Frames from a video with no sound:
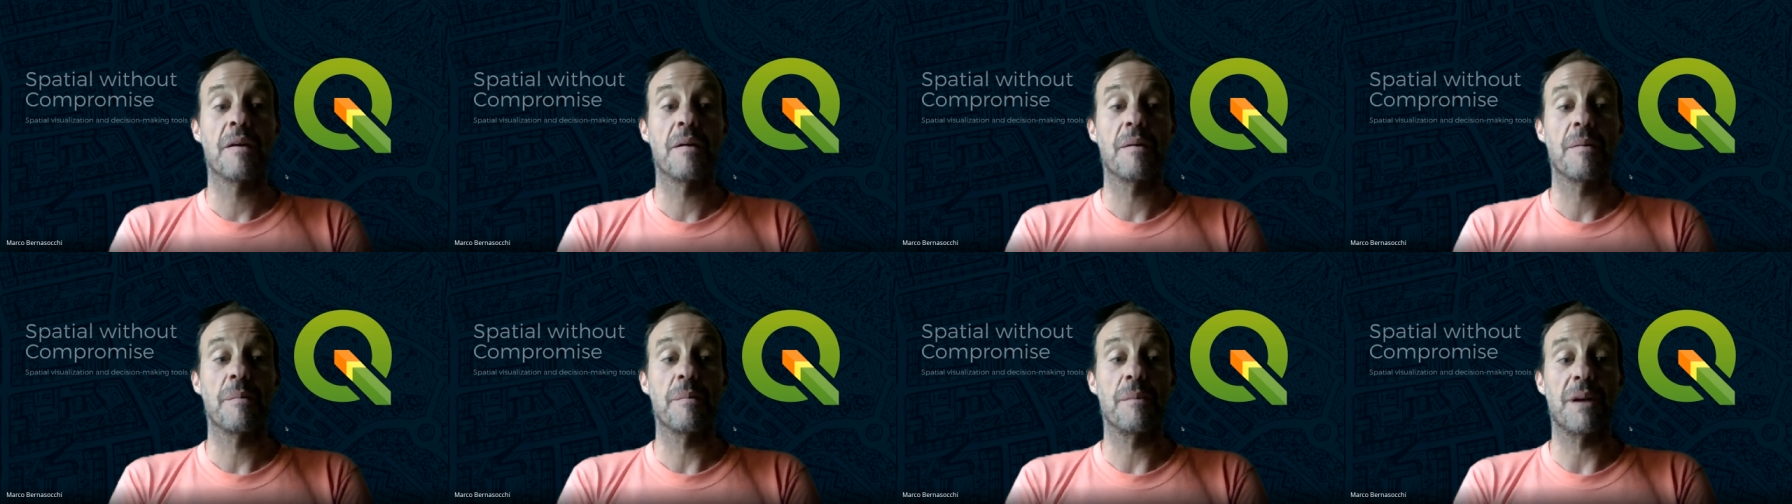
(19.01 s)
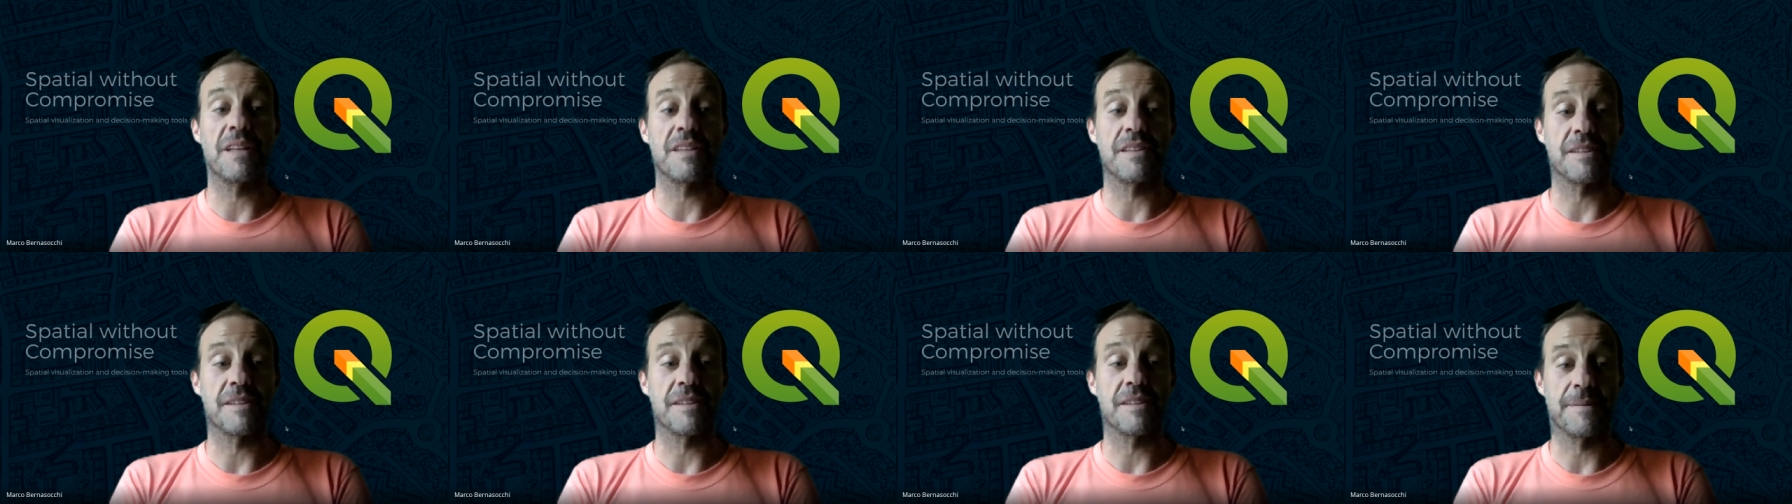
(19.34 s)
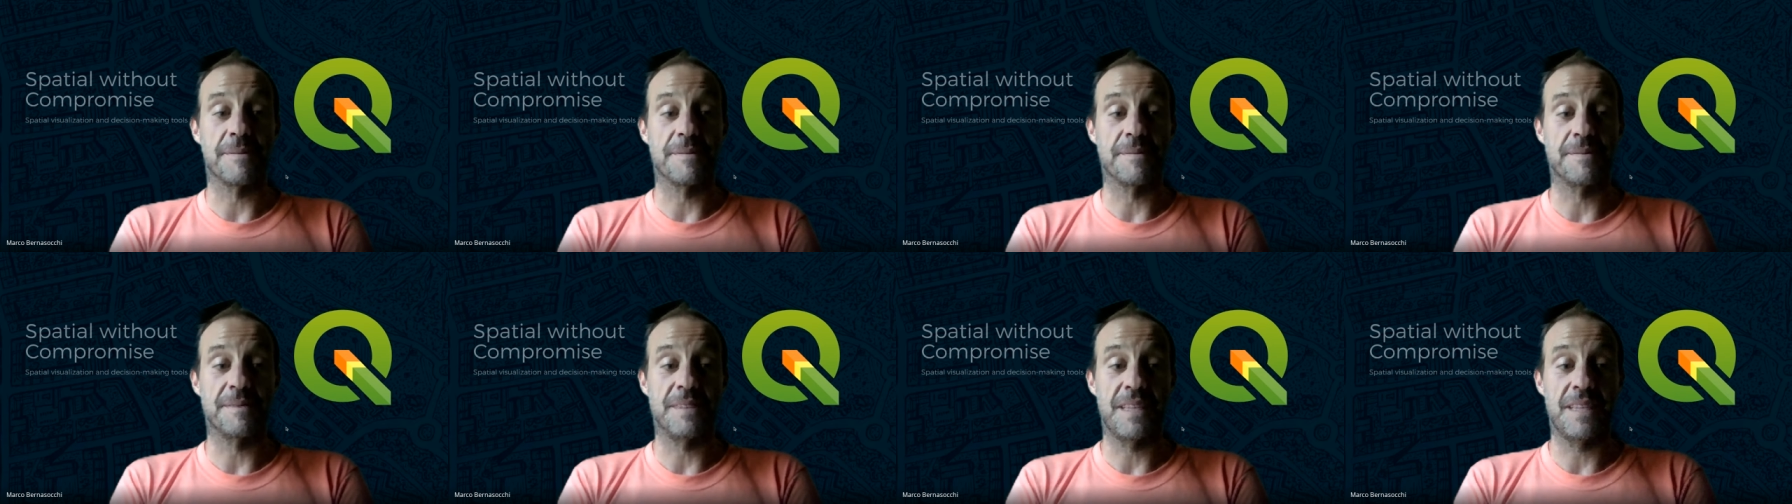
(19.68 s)
But
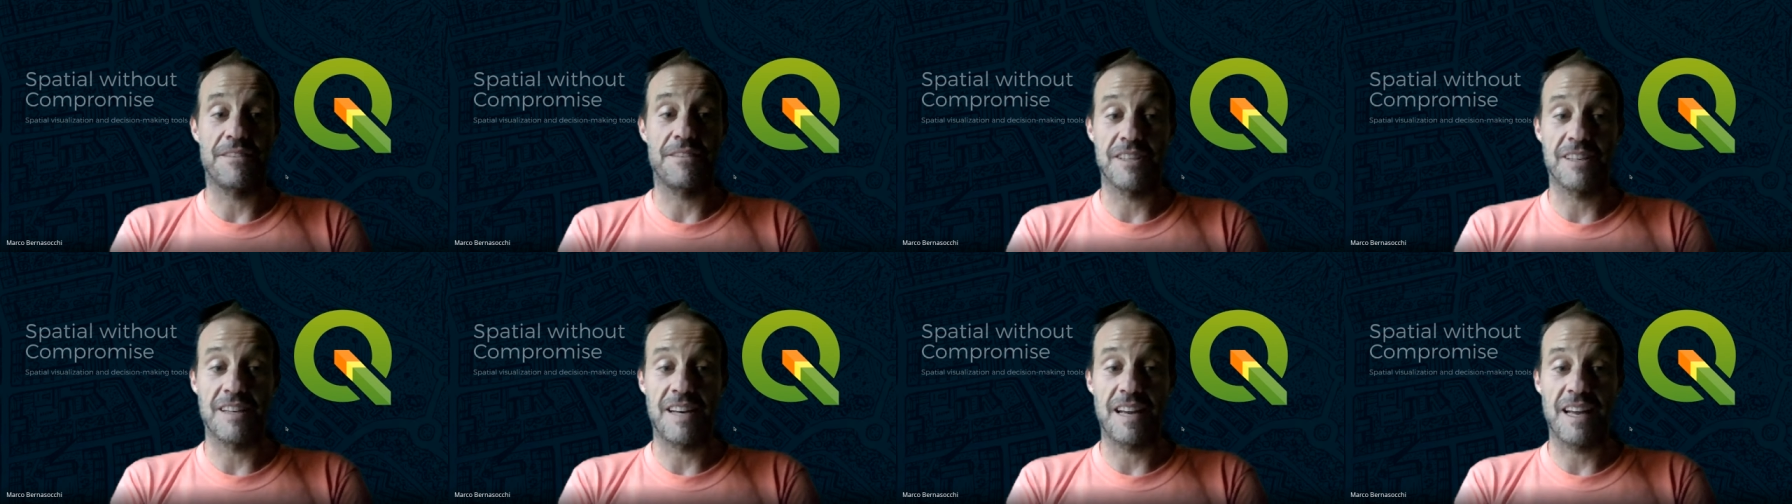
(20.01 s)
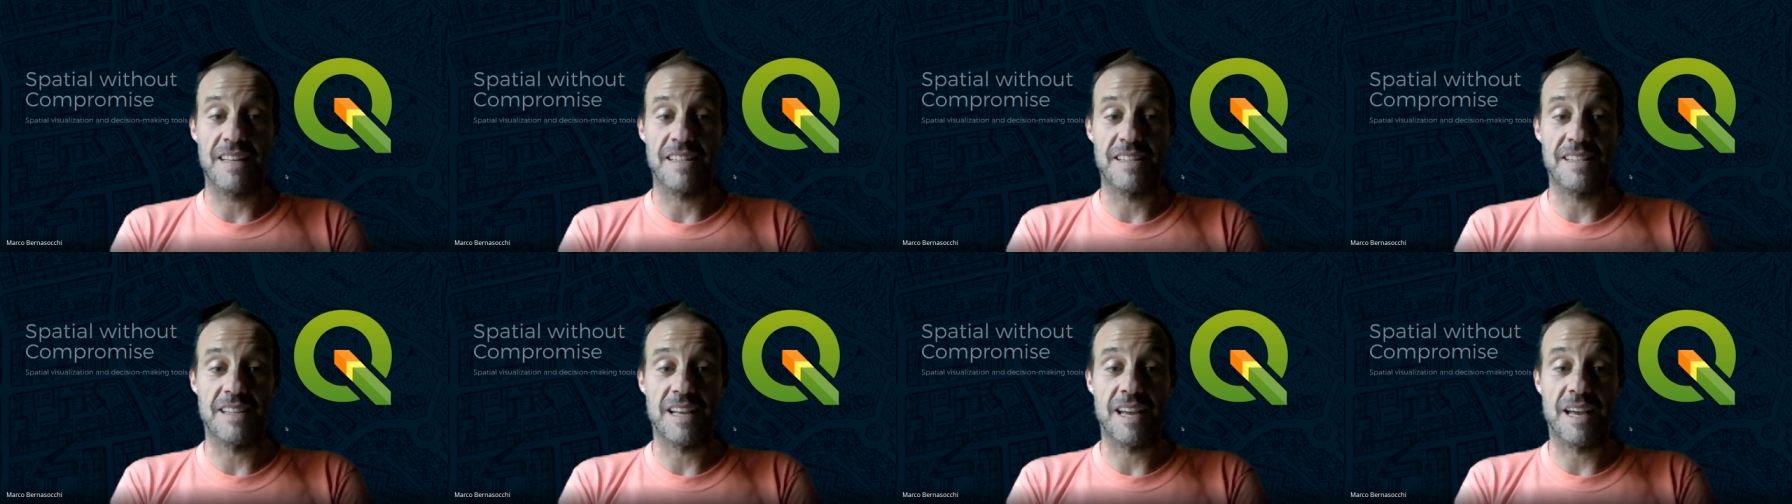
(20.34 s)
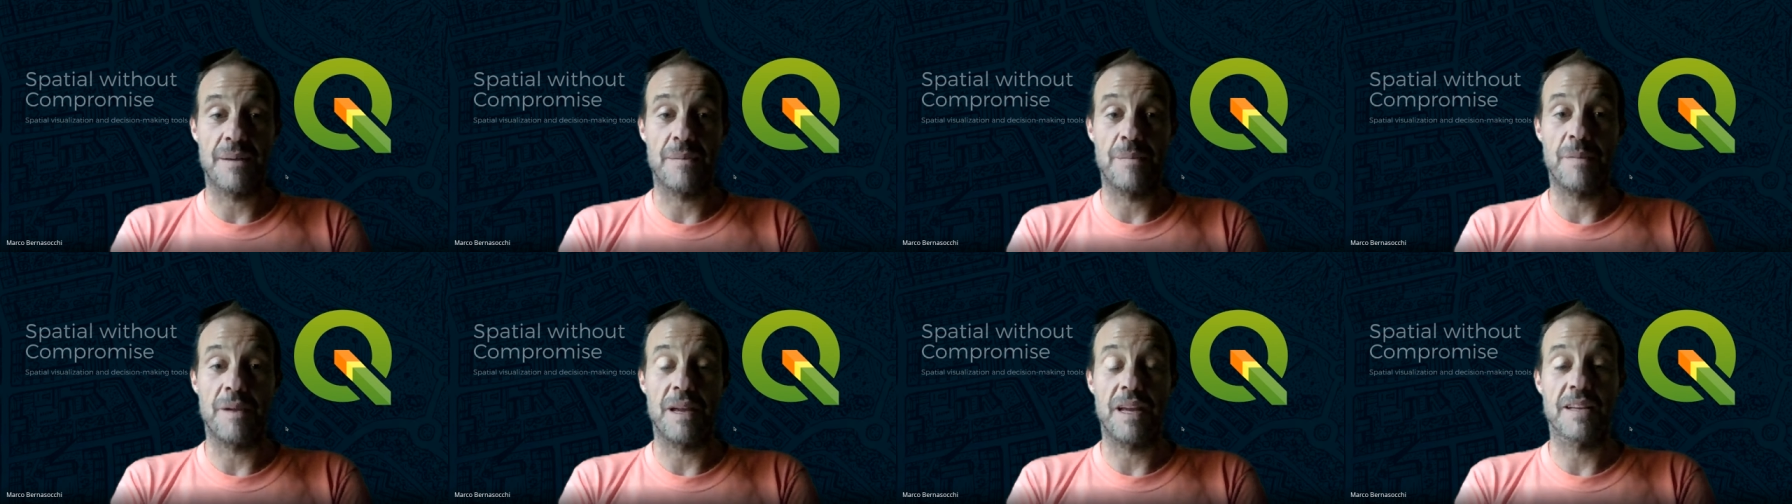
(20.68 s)
nevertheless,
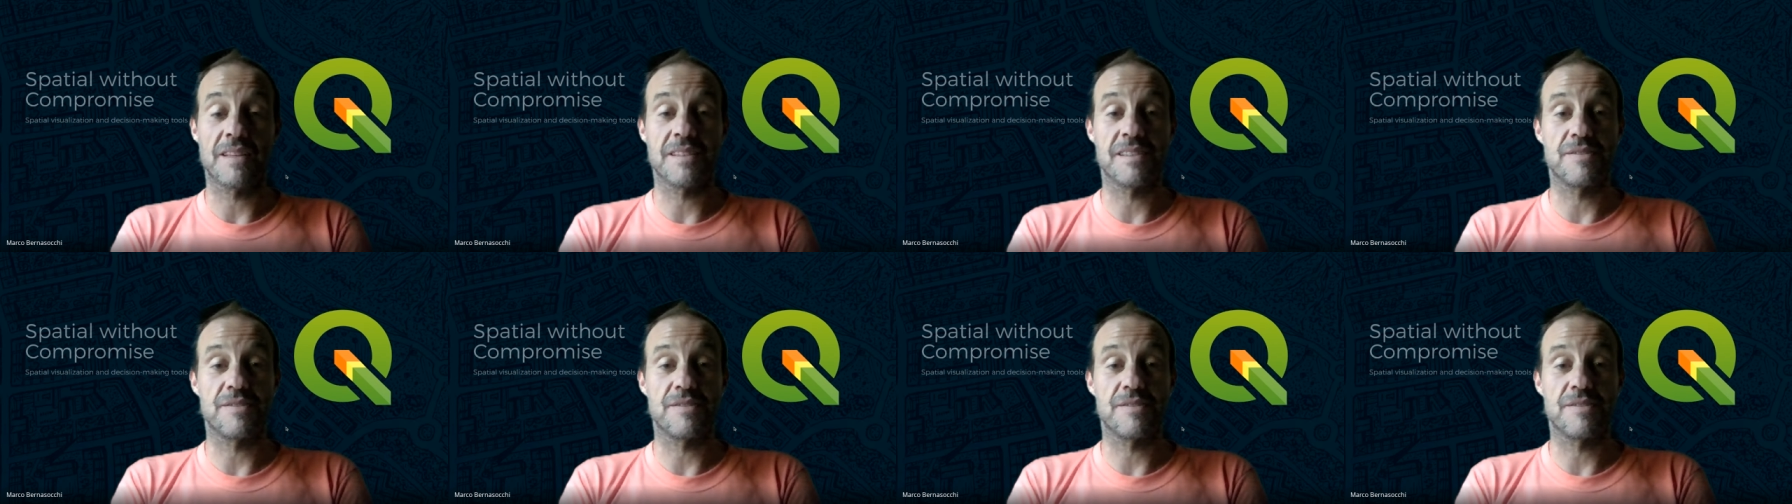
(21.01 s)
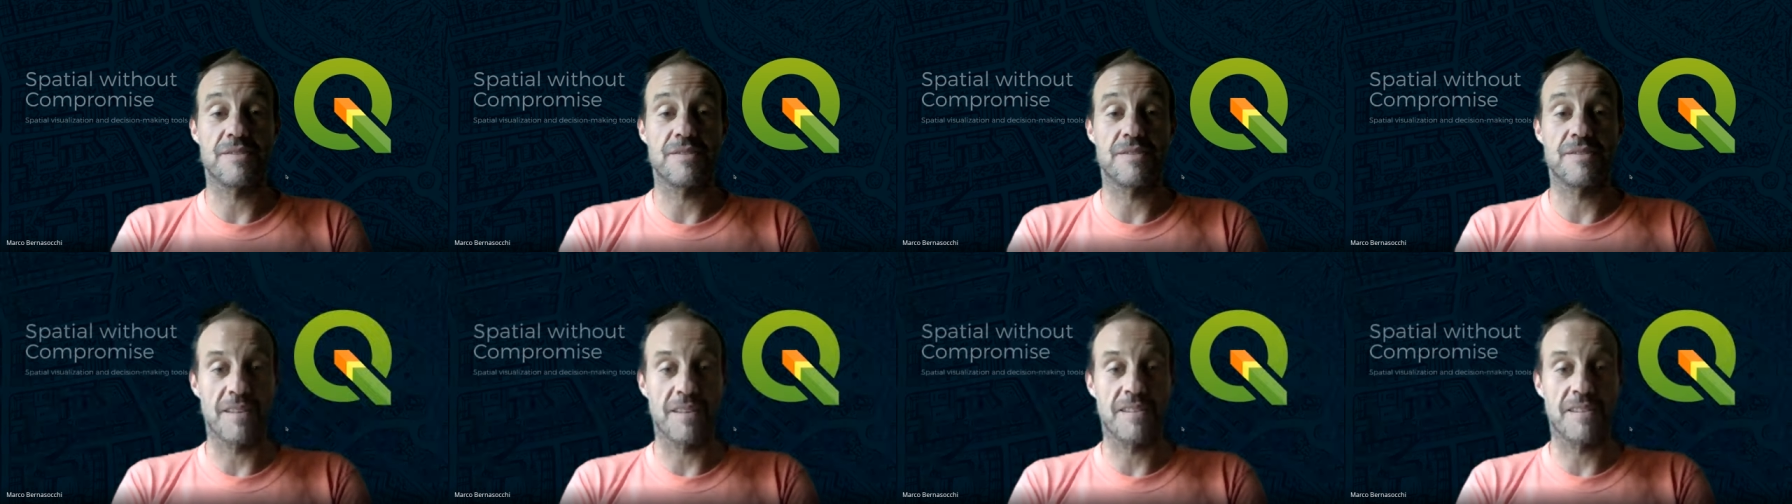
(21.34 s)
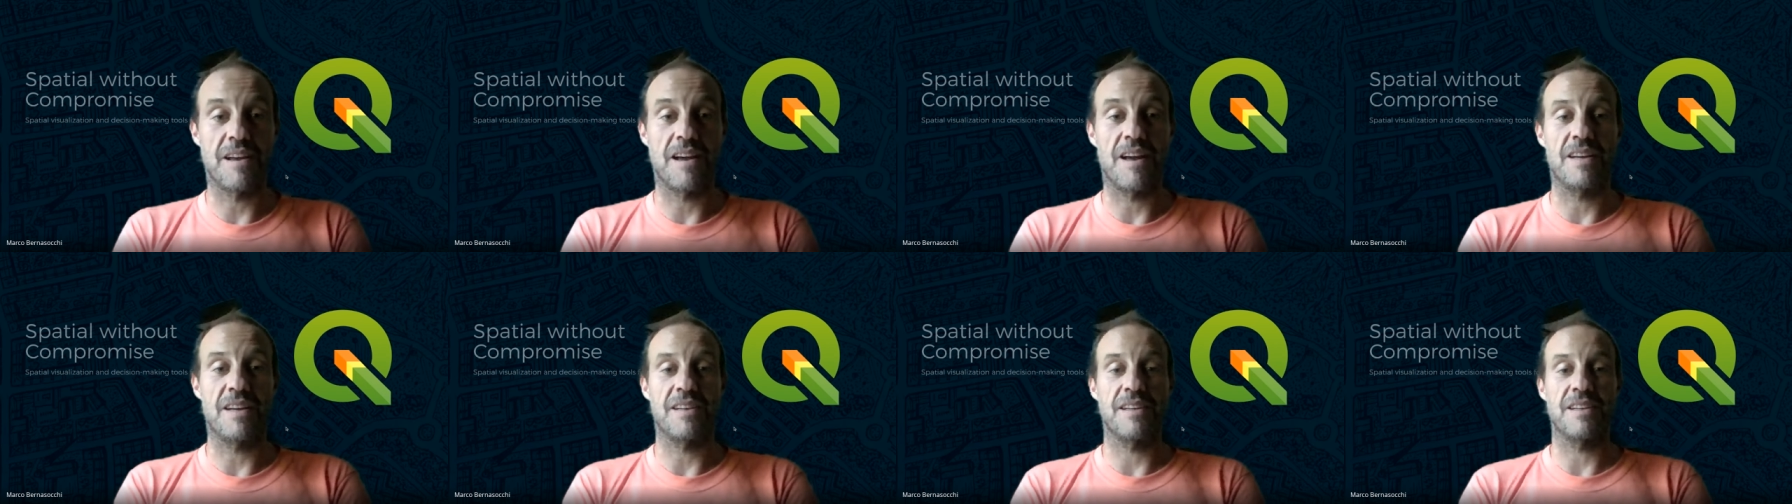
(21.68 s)
I'm extremely
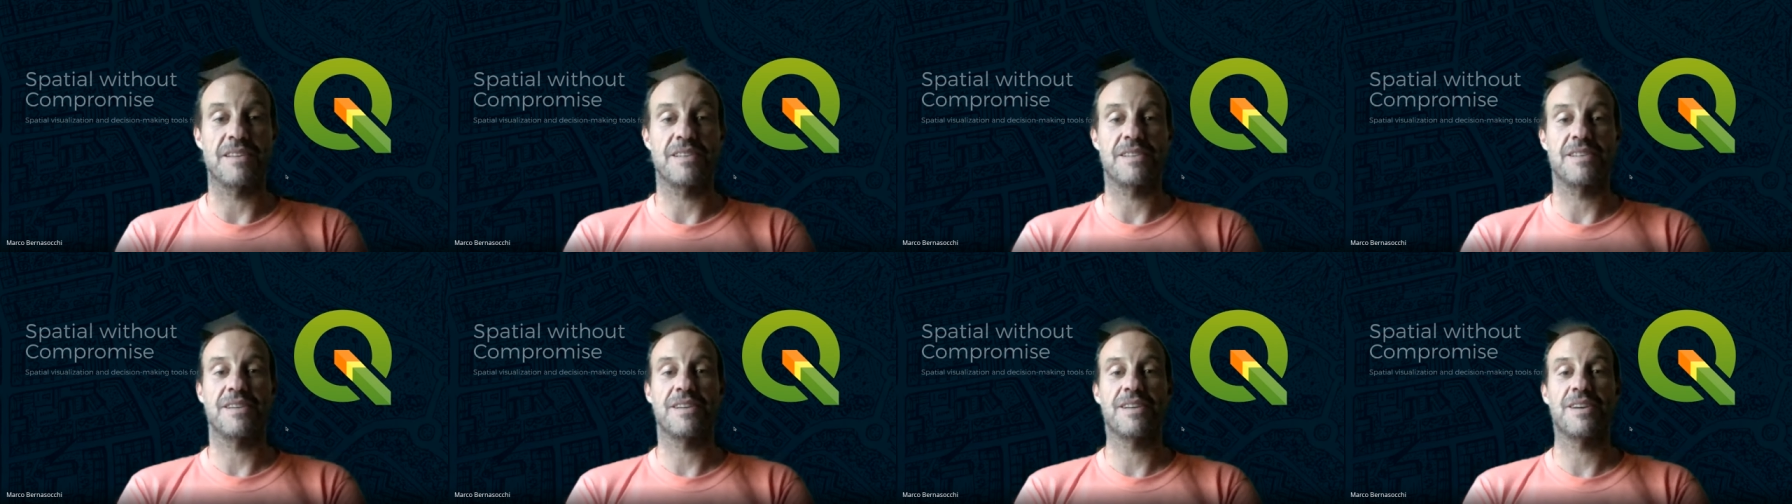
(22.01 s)
excited